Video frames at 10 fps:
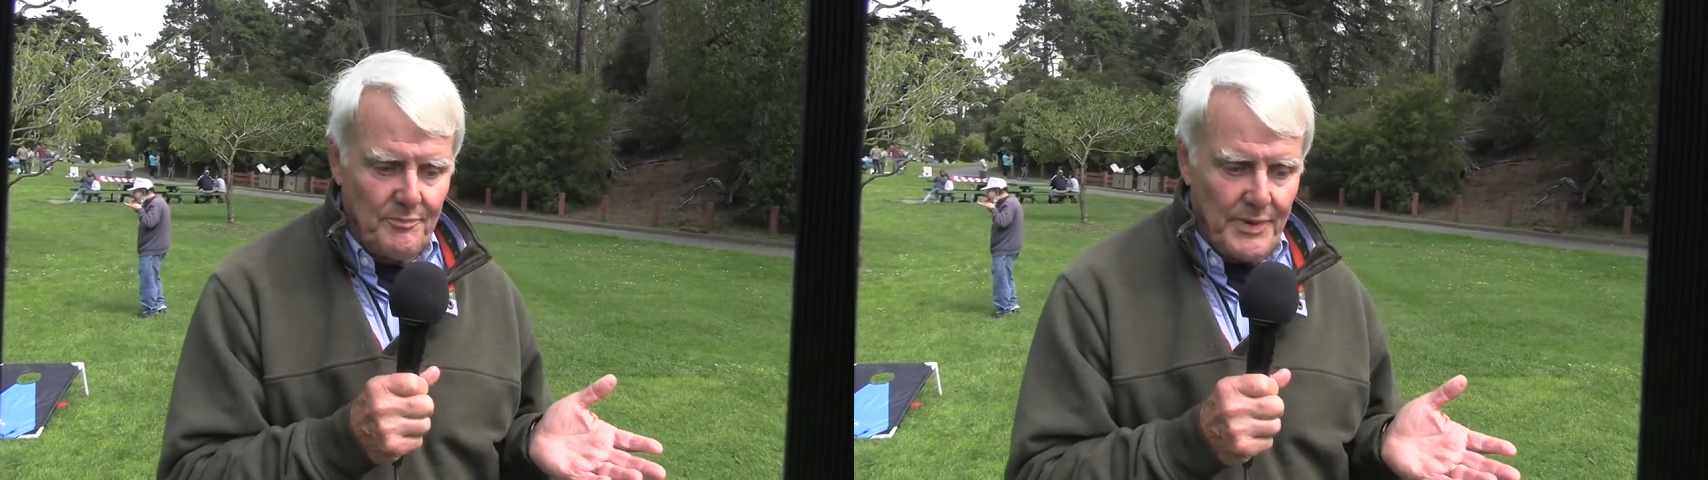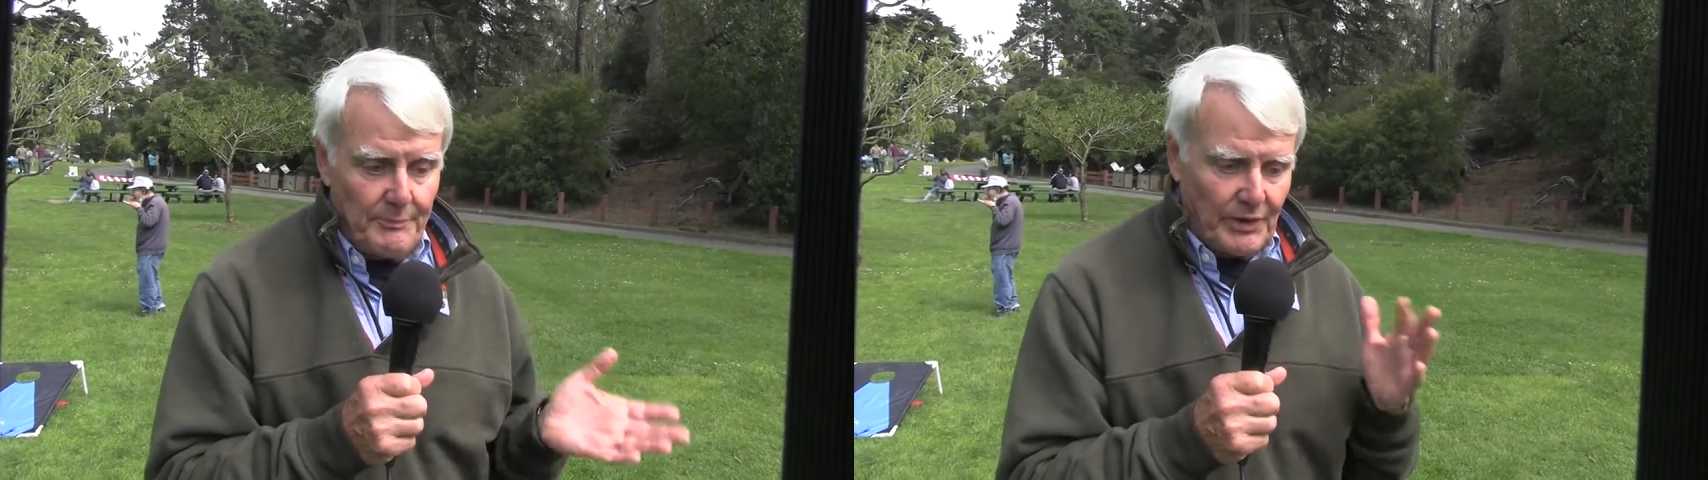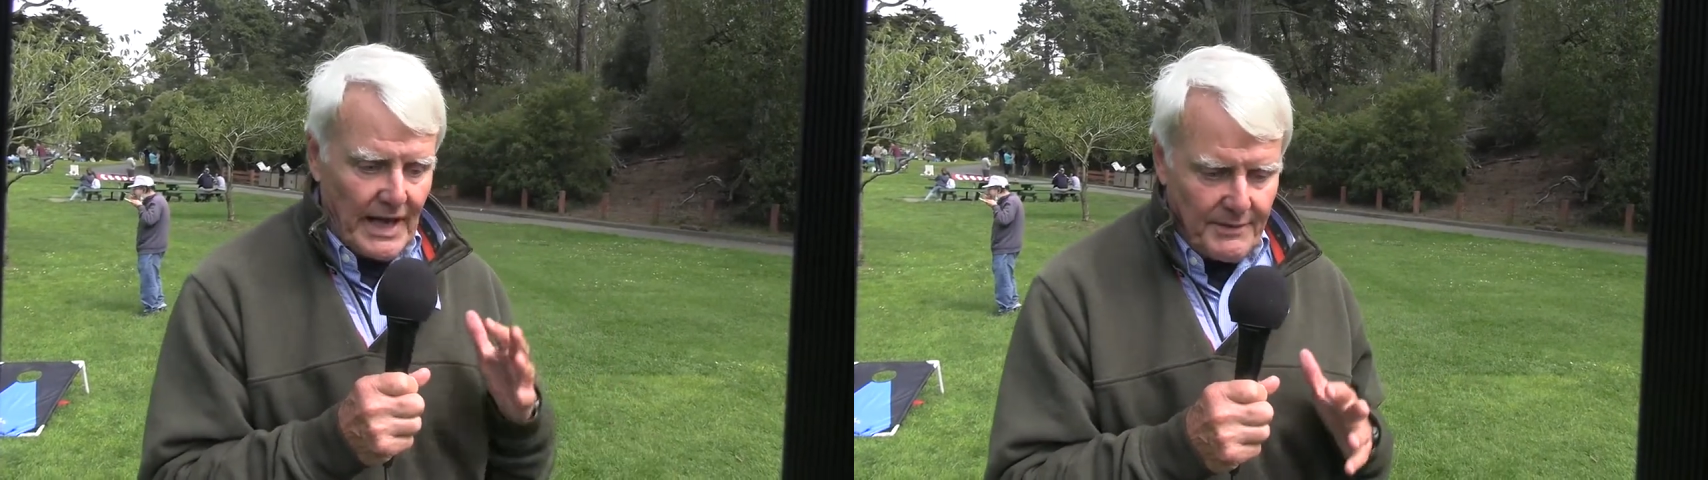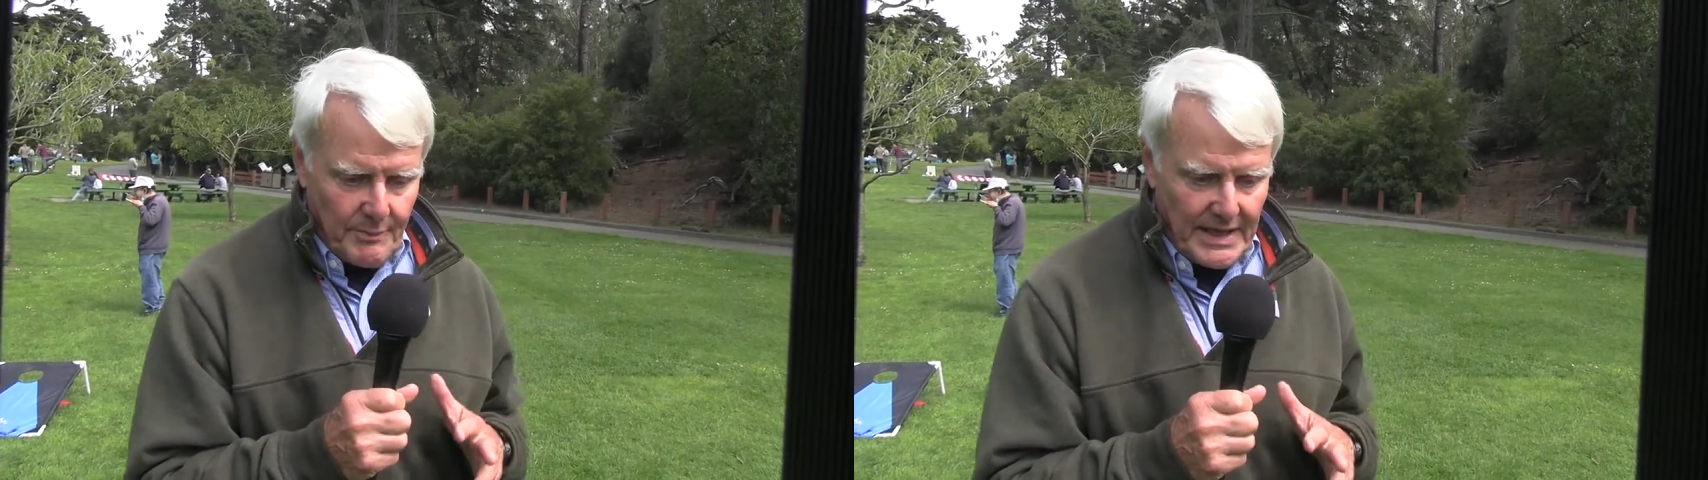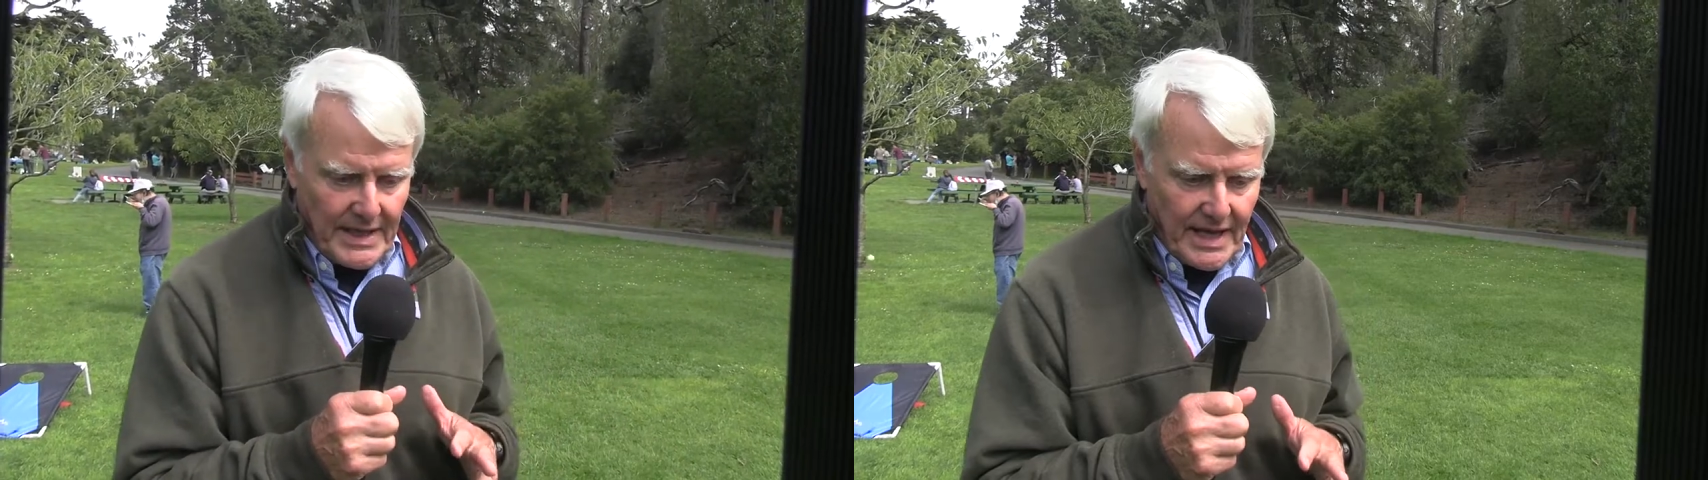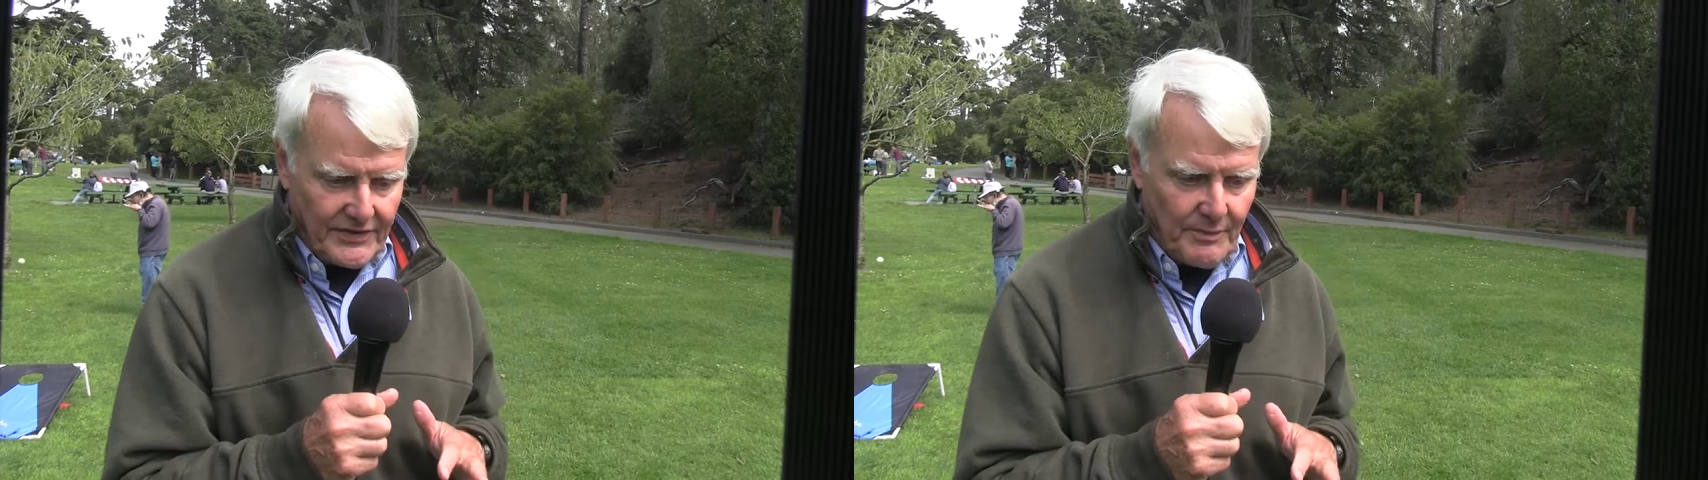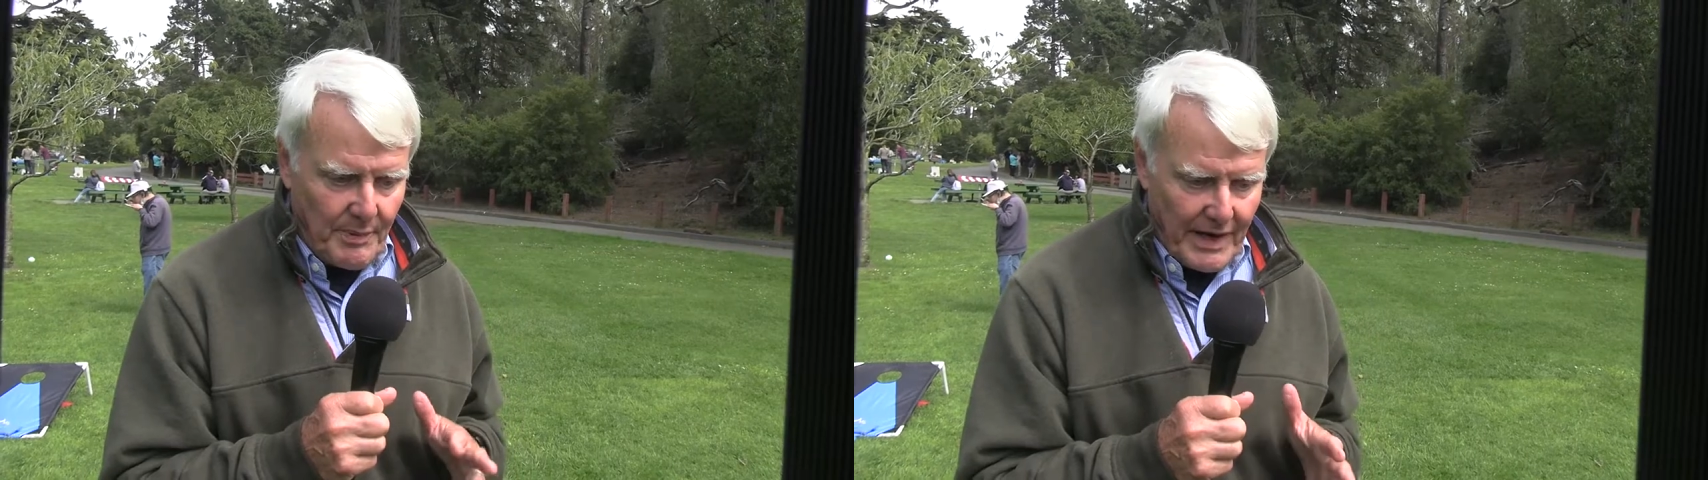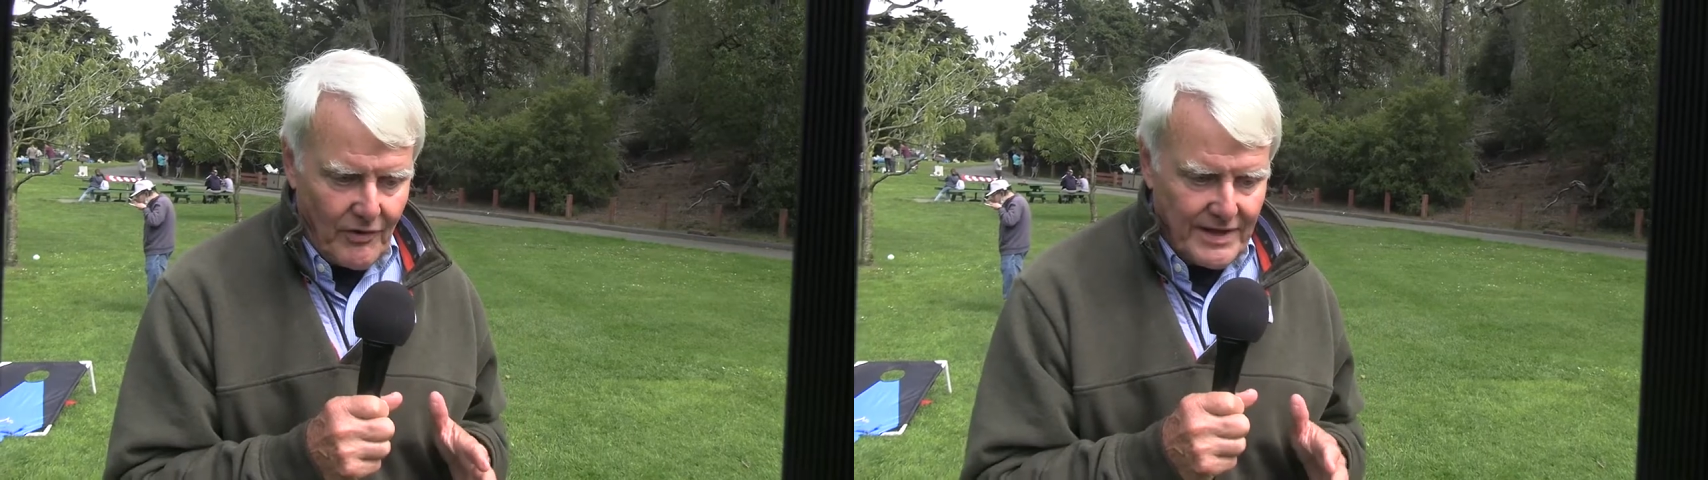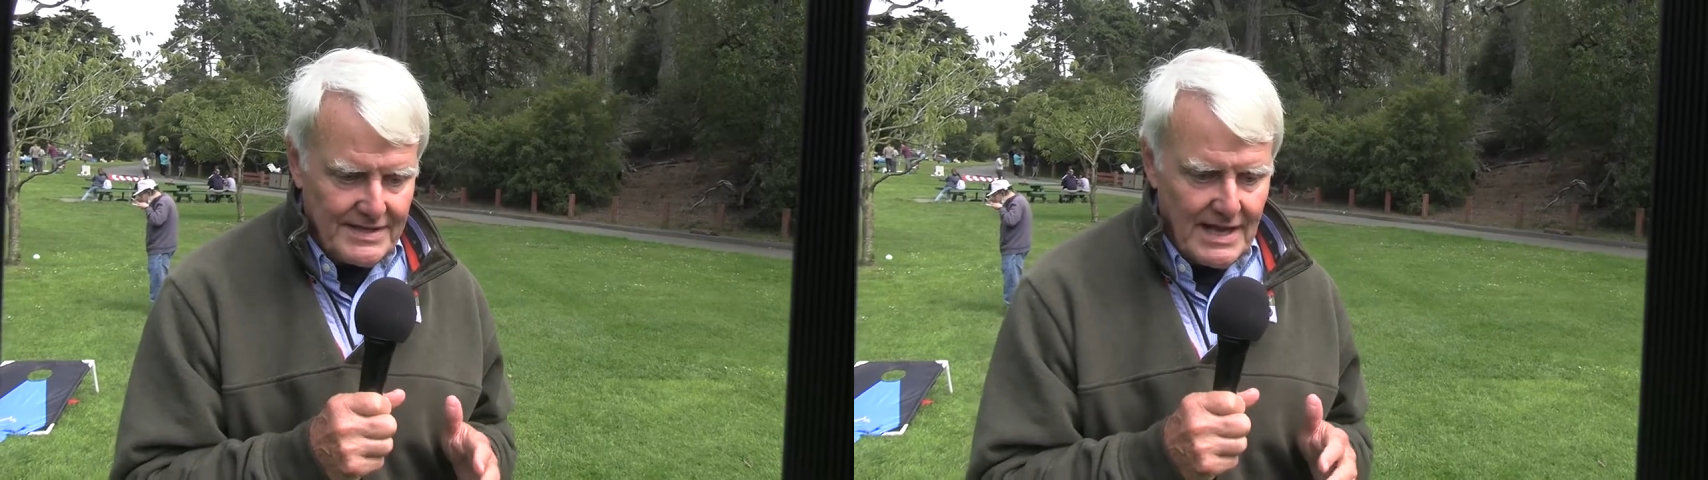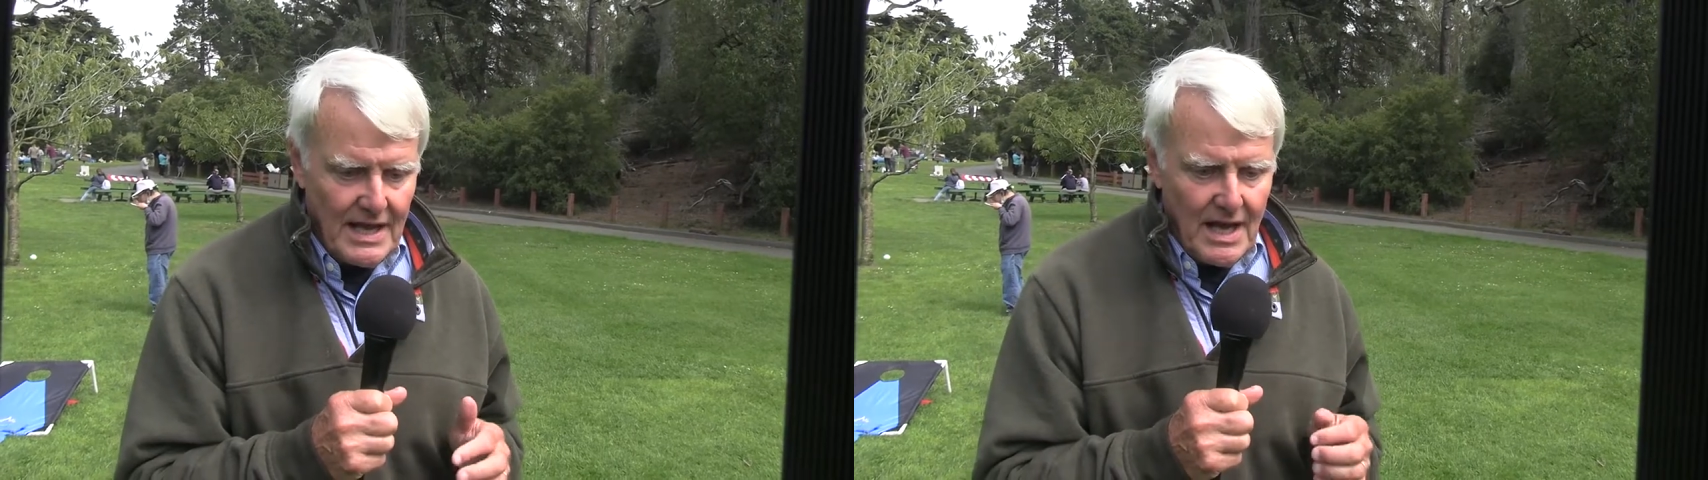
people like me as a parent